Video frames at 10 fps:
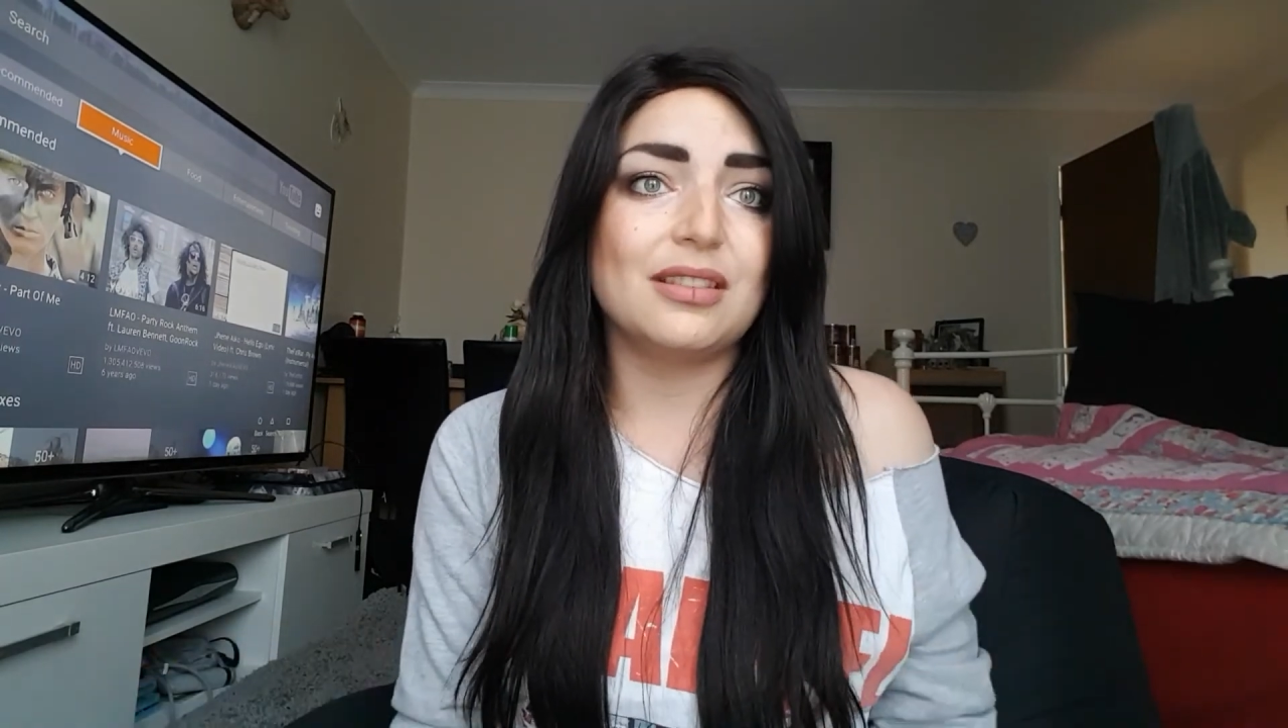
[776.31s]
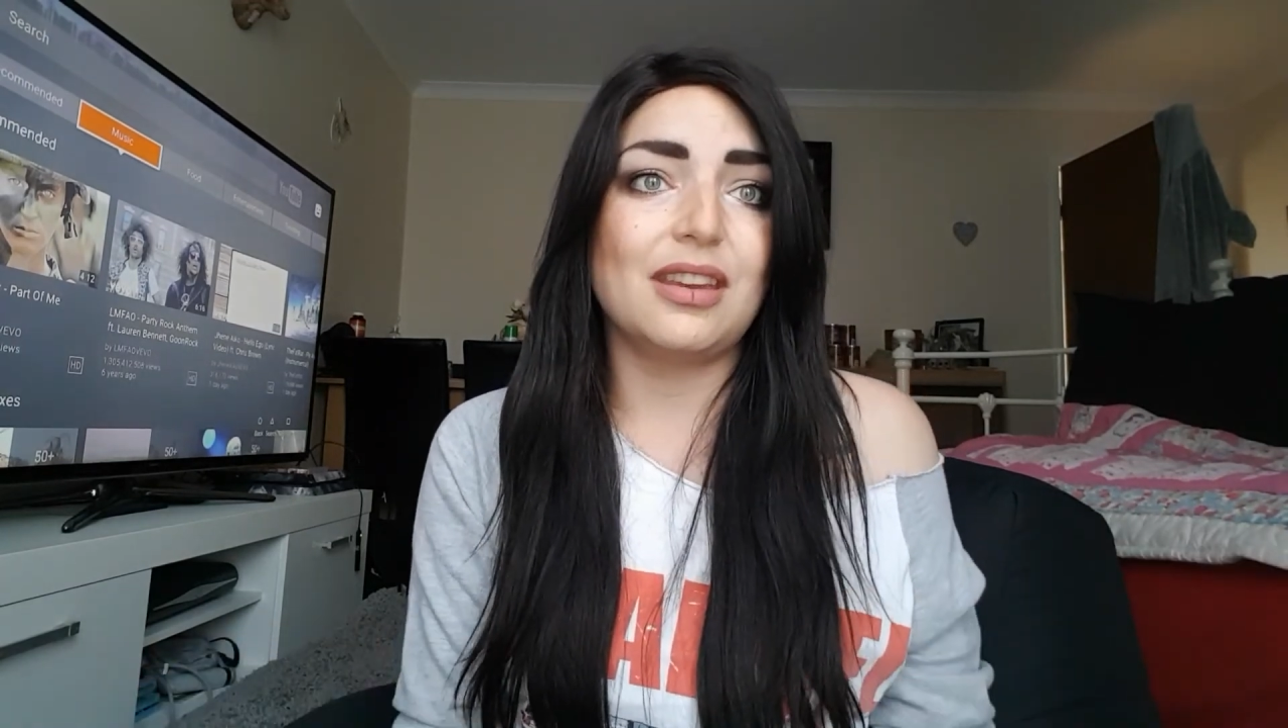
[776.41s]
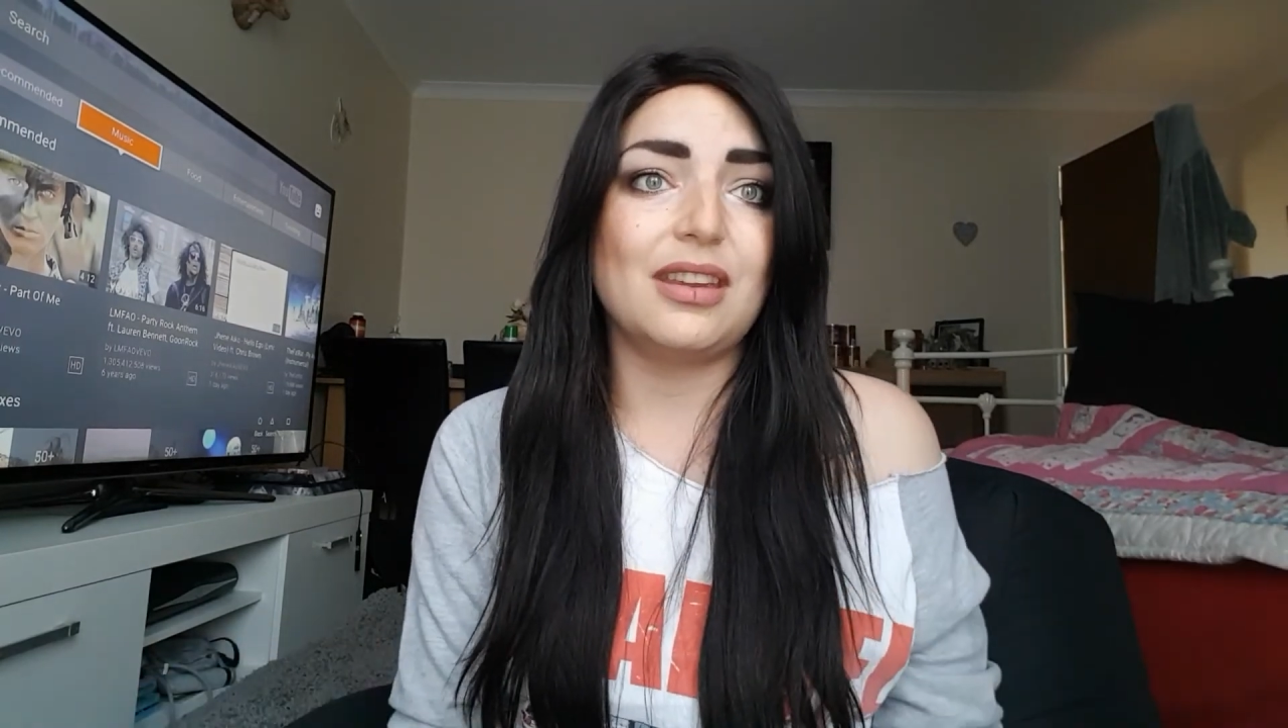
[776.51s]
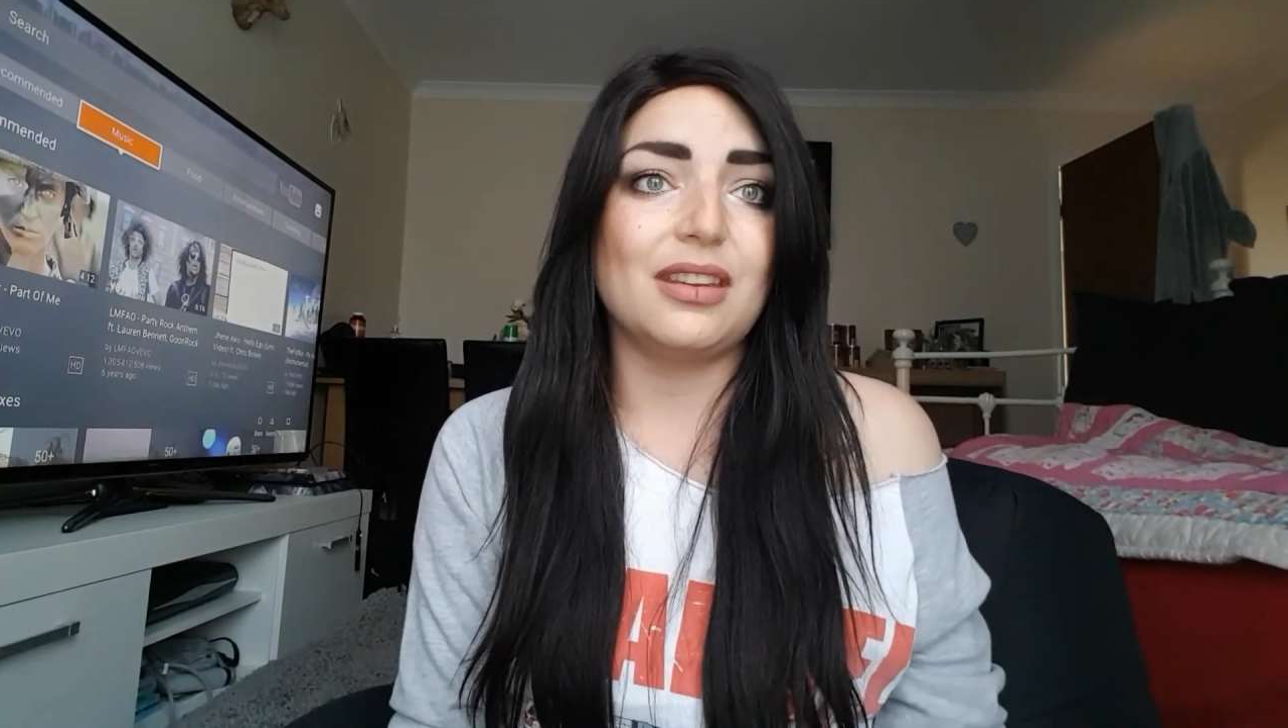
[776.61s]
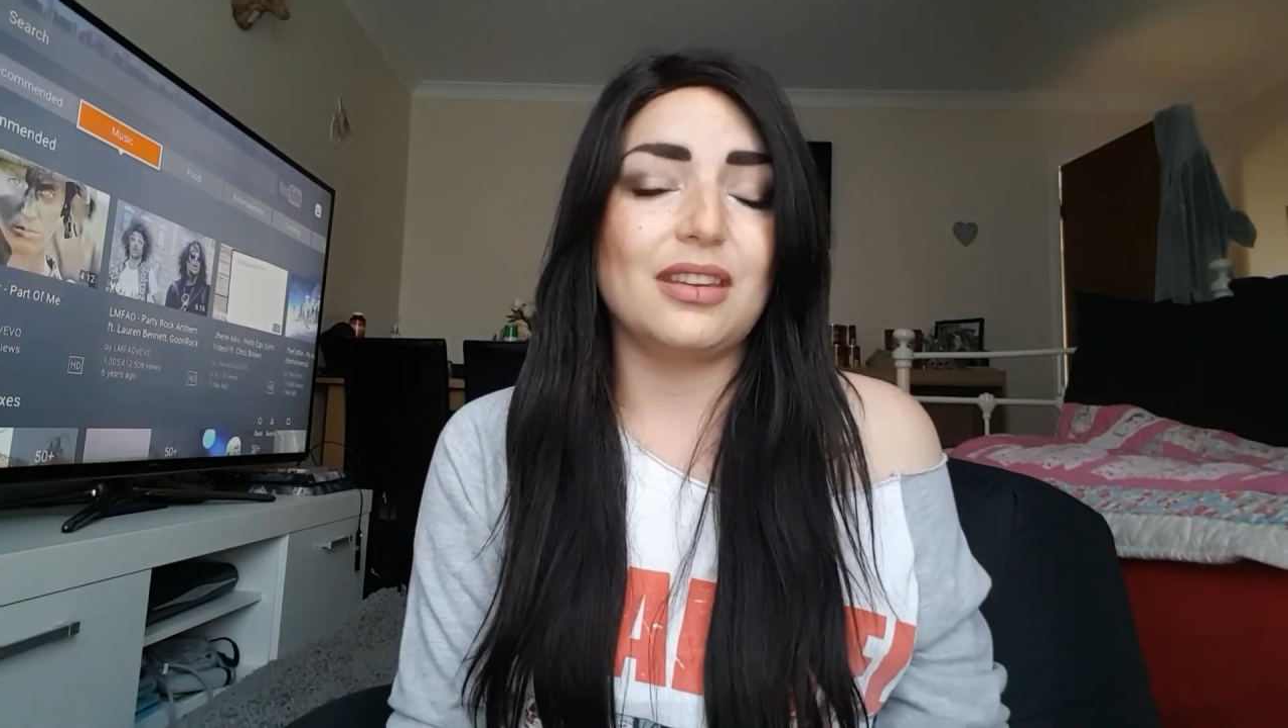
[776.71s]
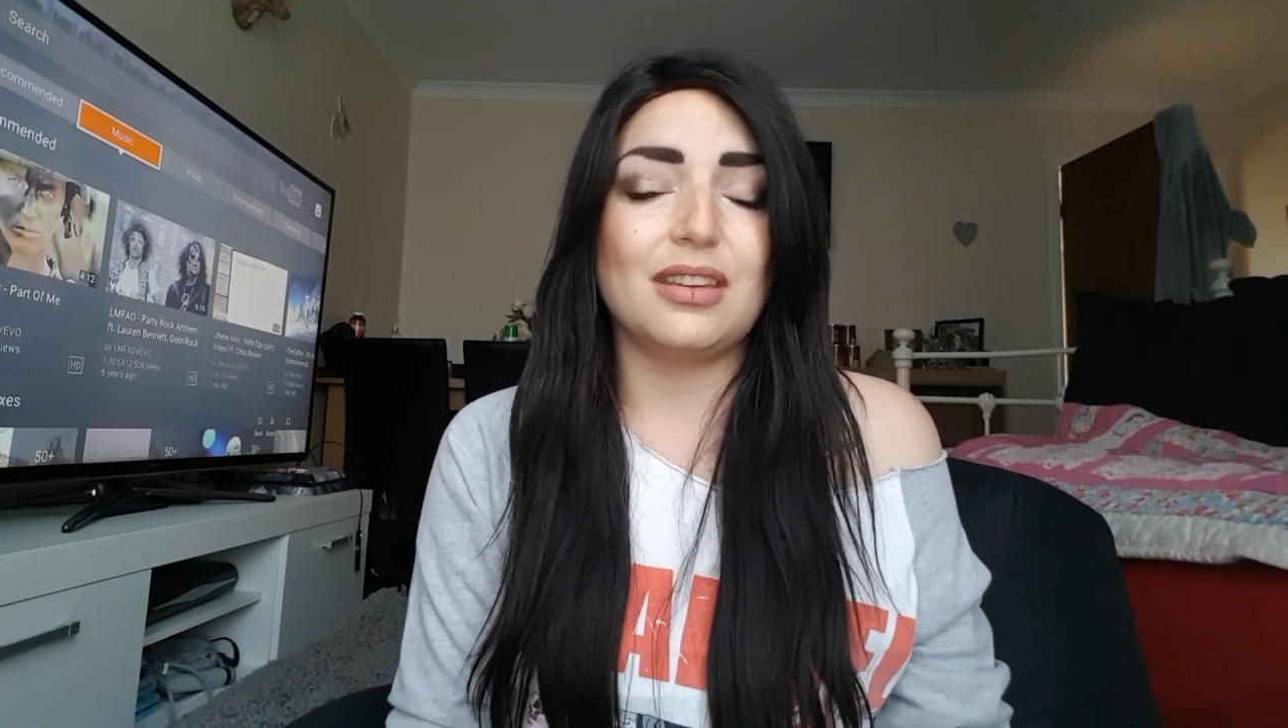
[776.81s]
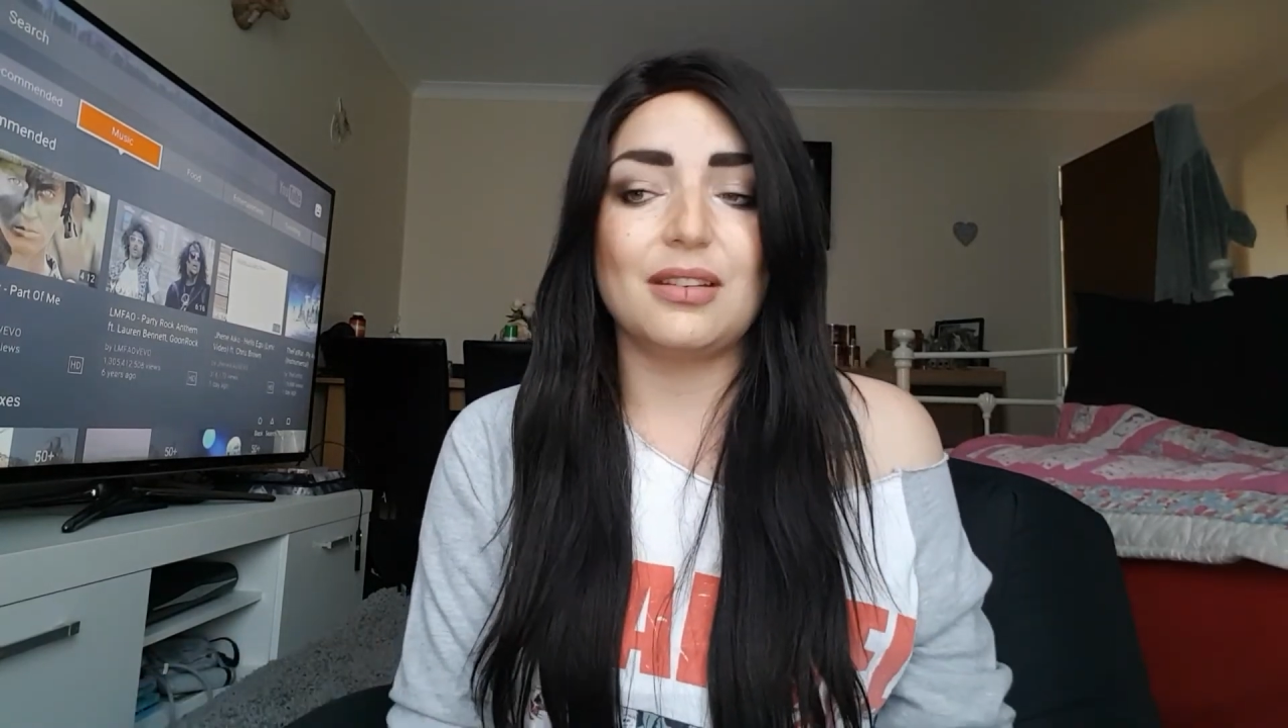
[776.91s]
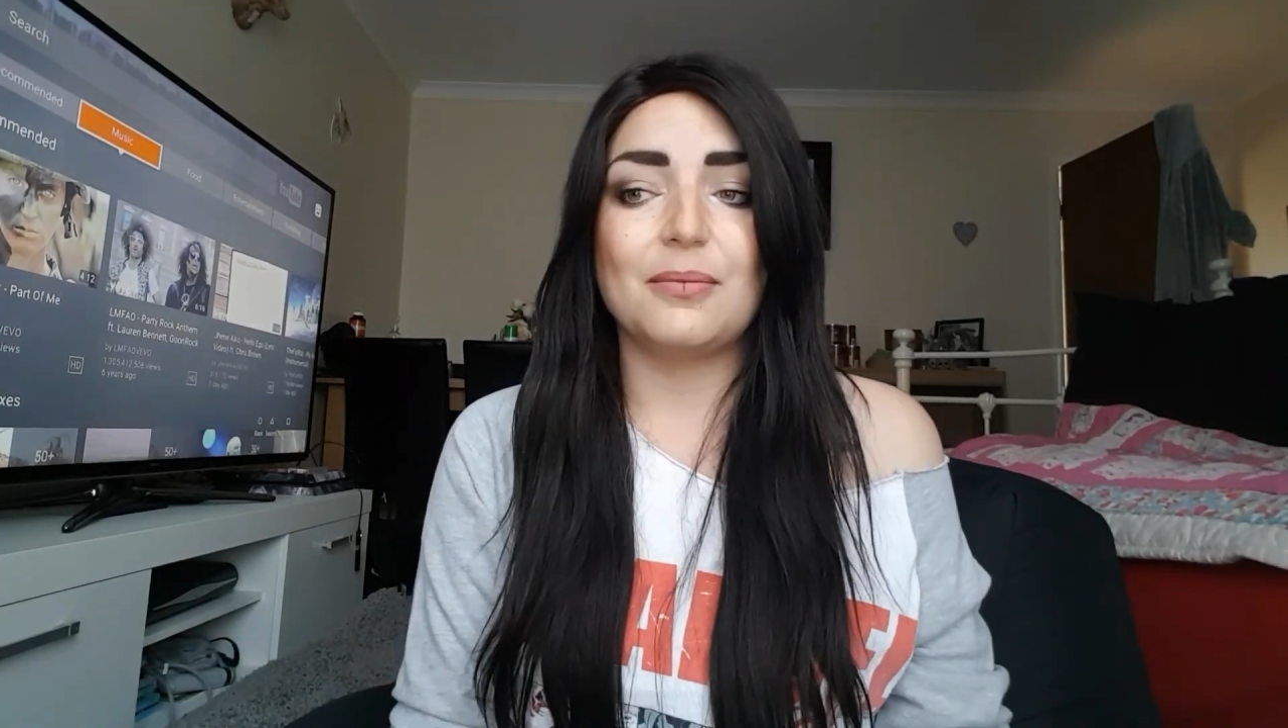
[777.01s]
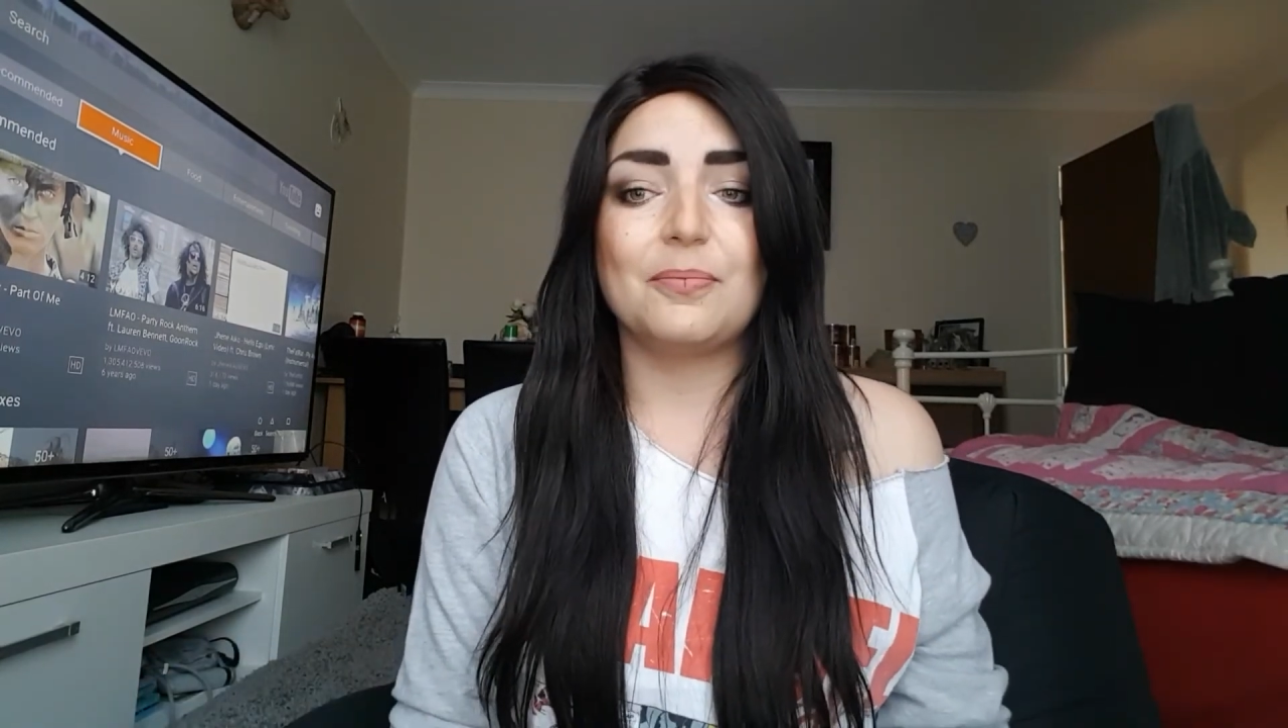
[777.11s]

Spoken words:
Like,